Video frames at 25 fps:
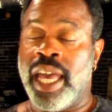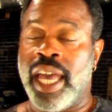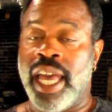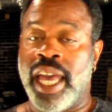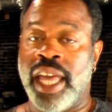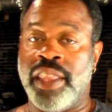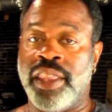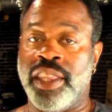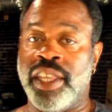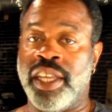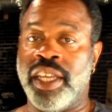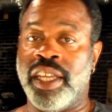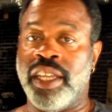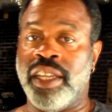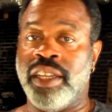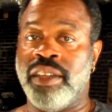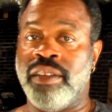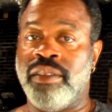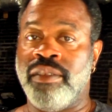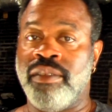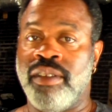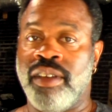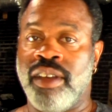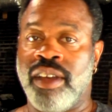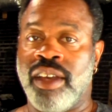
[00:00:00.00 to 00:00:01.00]
And
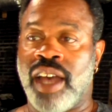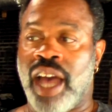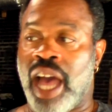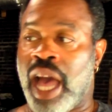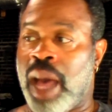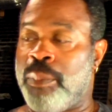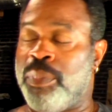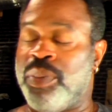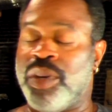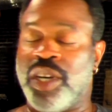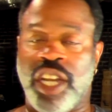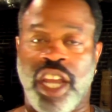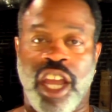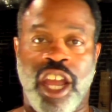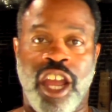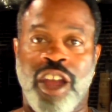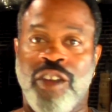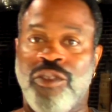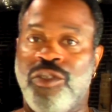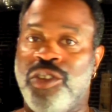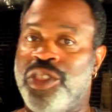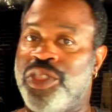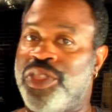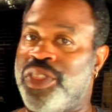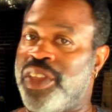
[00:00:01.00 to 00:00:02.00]
then I put
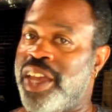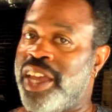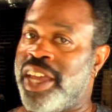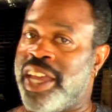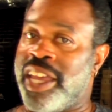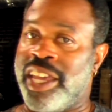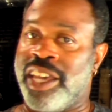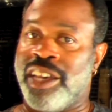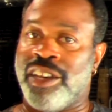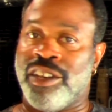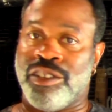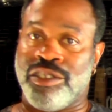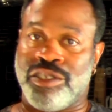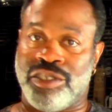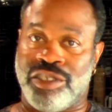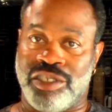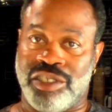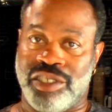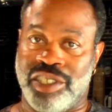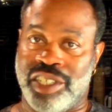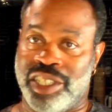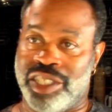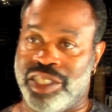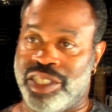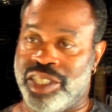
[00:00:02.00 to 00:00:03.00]
everything
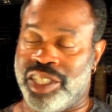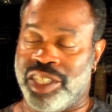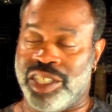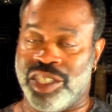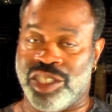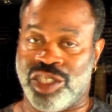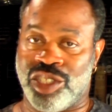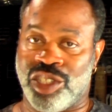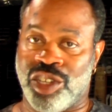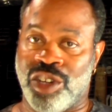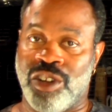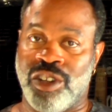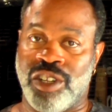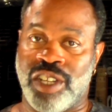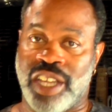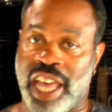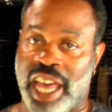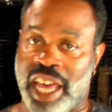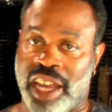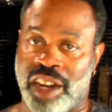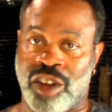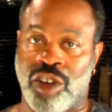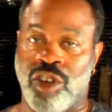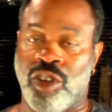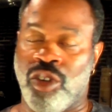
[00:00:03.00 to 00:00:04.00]
else into this third
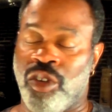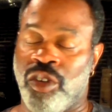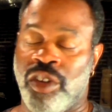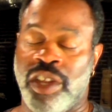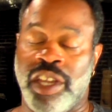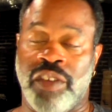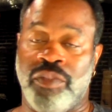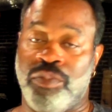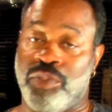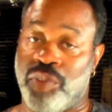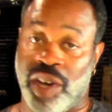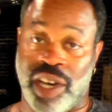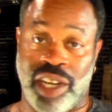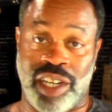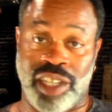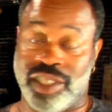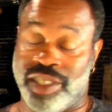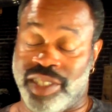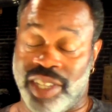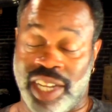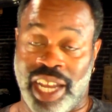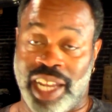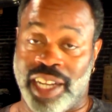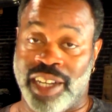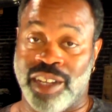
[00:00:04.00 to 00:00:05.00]
category of products
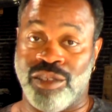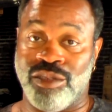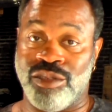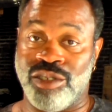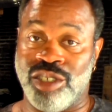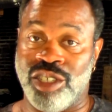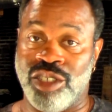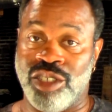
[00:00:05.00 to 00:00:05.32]
that I don't